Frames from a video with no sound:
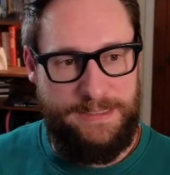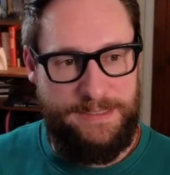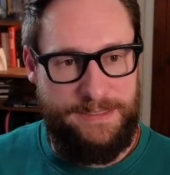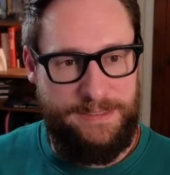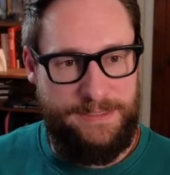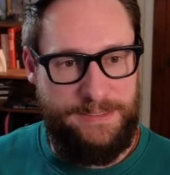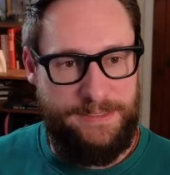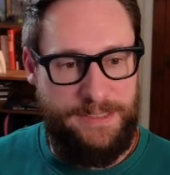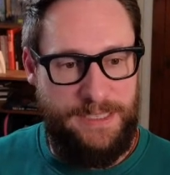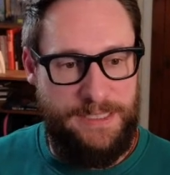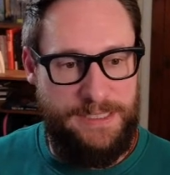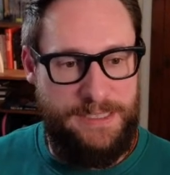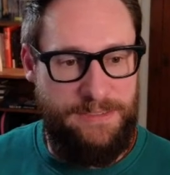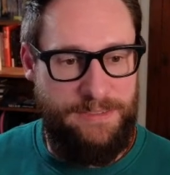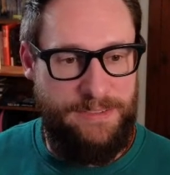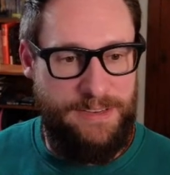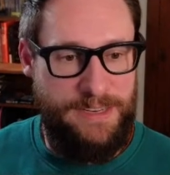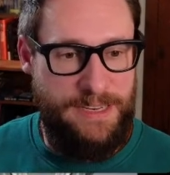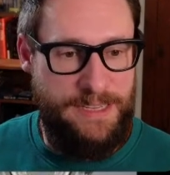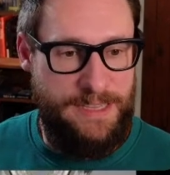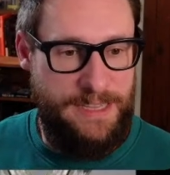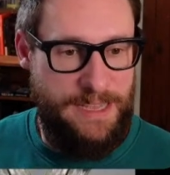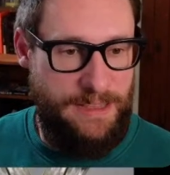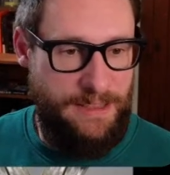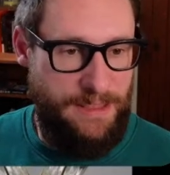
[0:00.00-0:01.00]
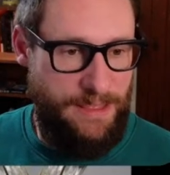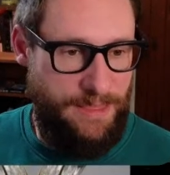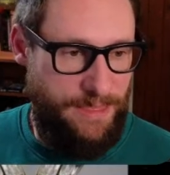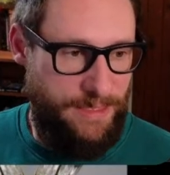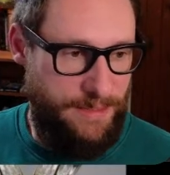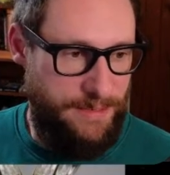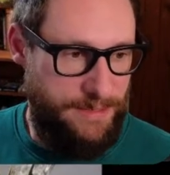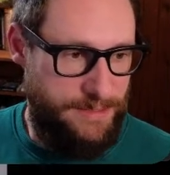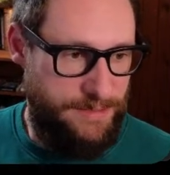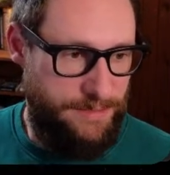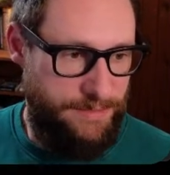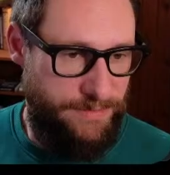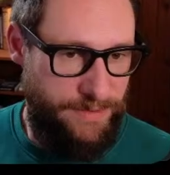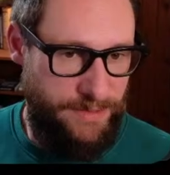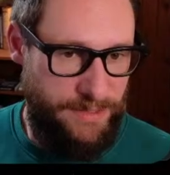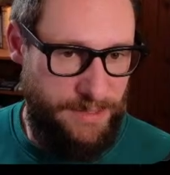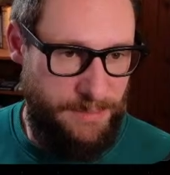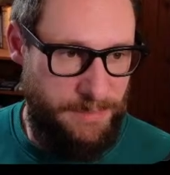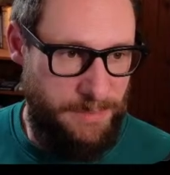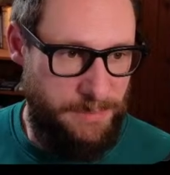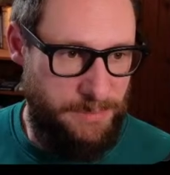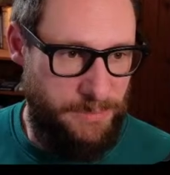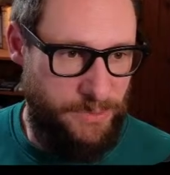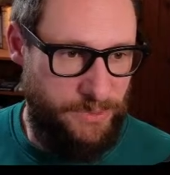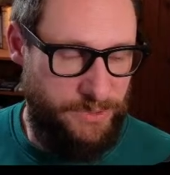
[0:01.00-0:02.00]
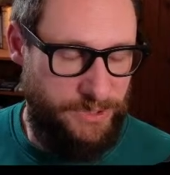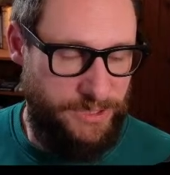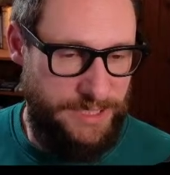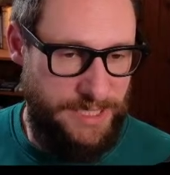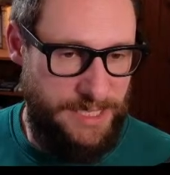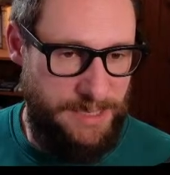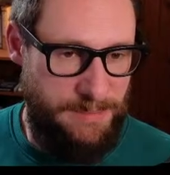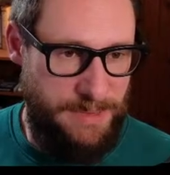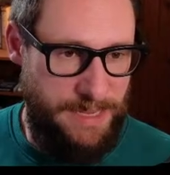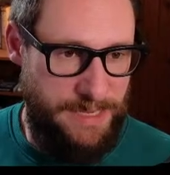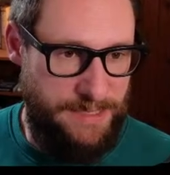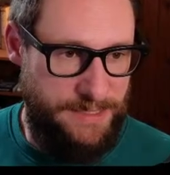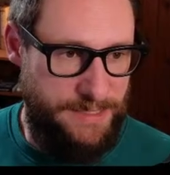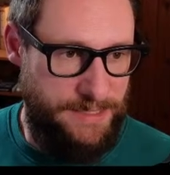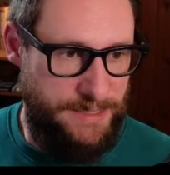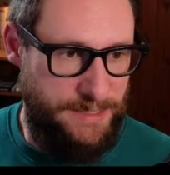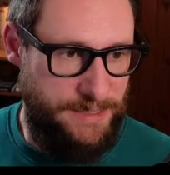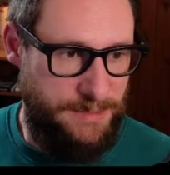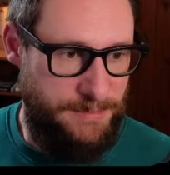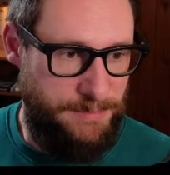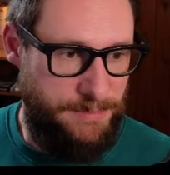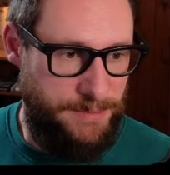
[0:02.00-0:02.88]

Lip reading: I definitely need that, I think, to feel a bit more cinematic.